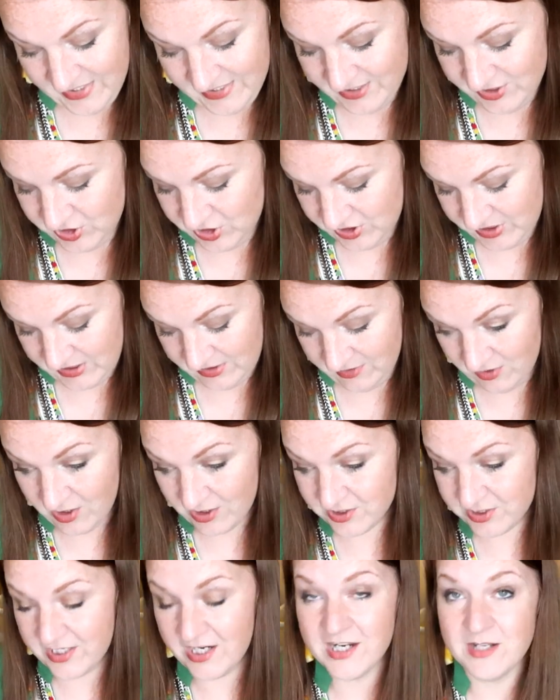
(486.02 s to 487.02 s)
and it's just a
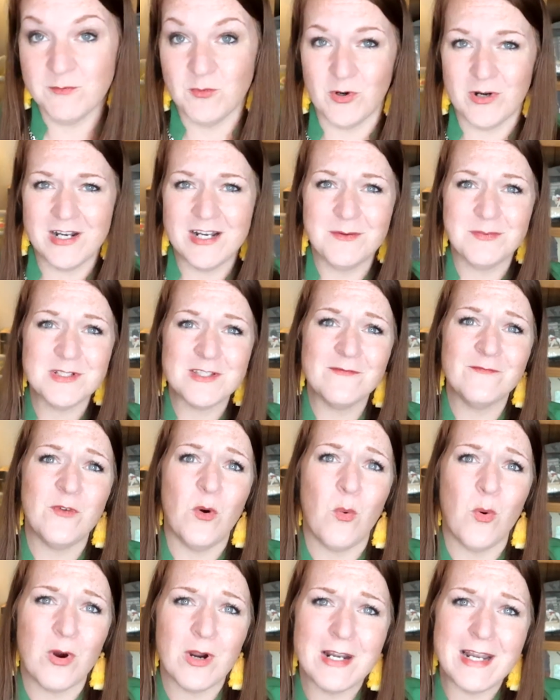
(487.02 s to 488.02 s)
large cutting board, and it was
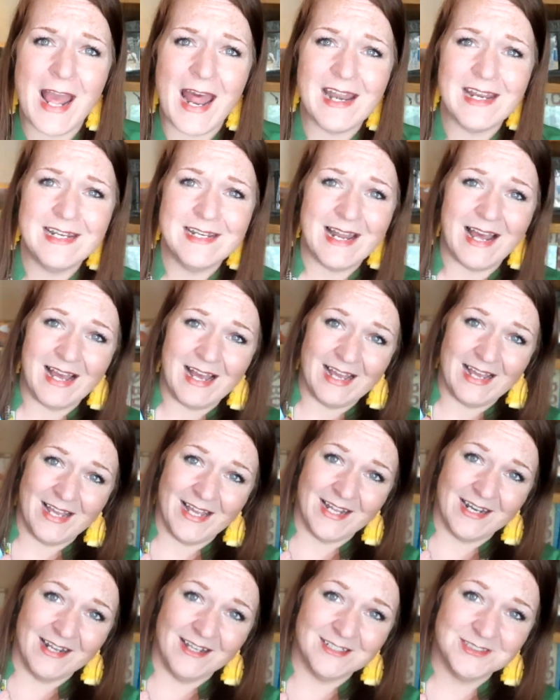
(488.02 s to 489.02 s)

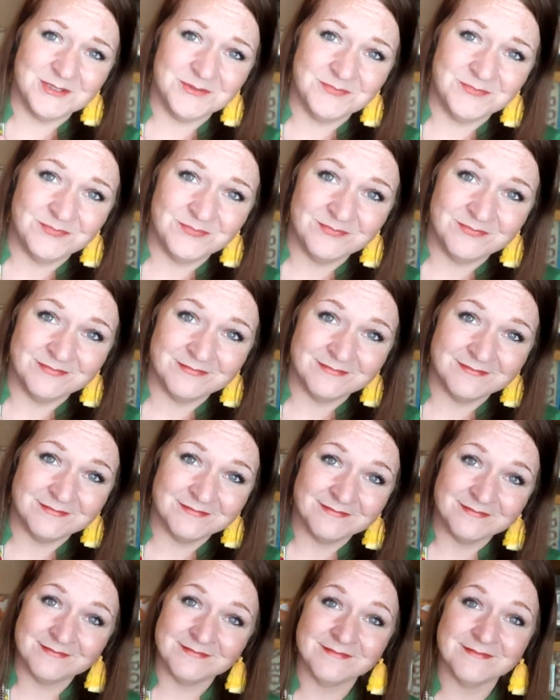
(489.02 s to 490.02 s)
$4.99.
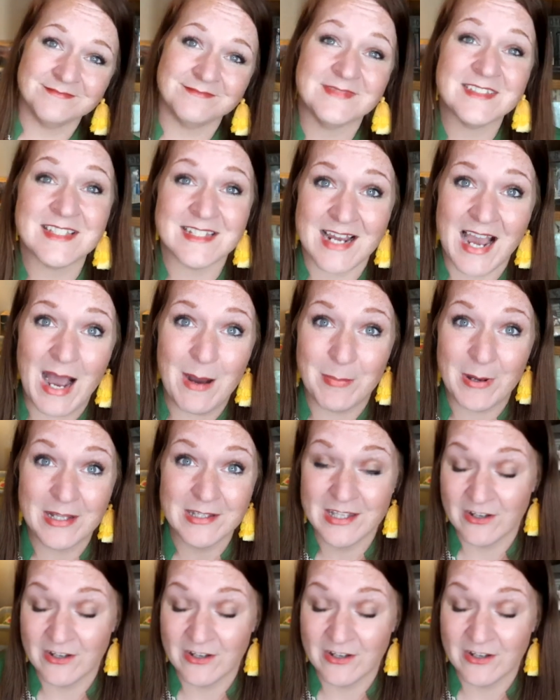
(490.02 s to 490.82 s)
Stop. I